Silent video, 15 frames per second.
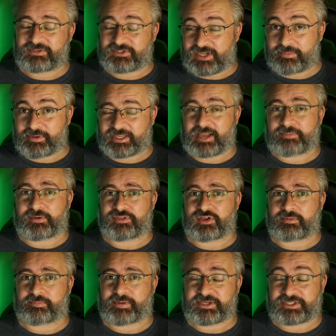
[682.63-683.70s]
Doubling up on
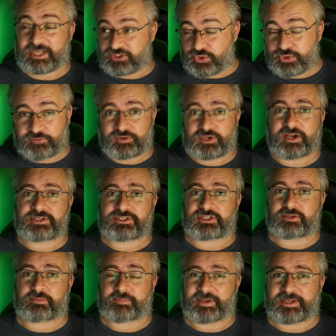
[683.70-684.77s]
thermal paste and two different kinds of
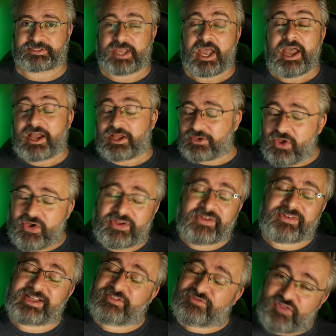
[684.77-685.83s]
thermal paste. Not
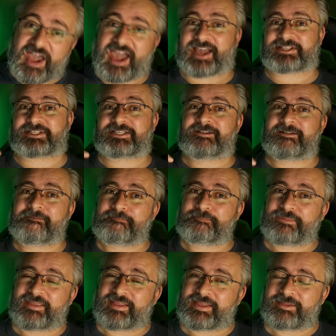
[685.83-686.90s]
only that,
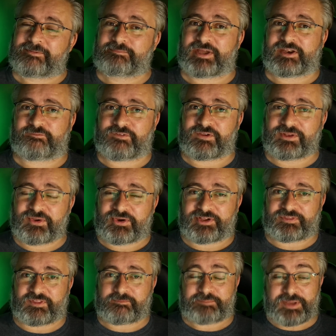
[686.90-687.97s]
but if you look
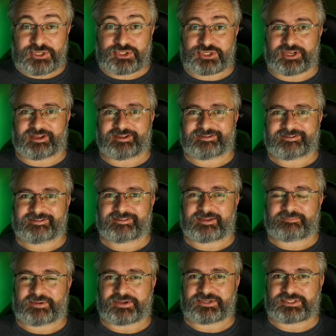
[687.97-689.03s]
at the picture they
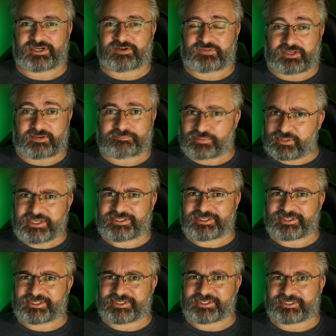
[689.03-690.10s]
posted of the
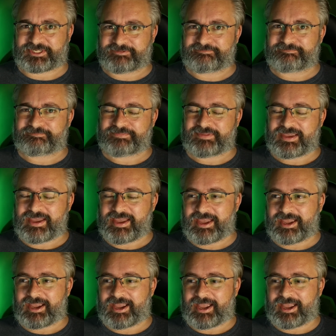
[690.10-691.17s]
completed system,
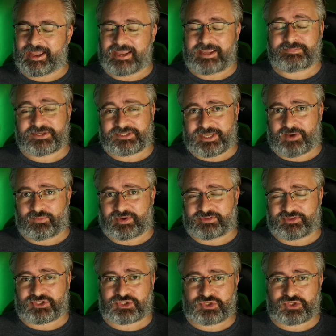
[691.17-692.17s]
he missed out one of the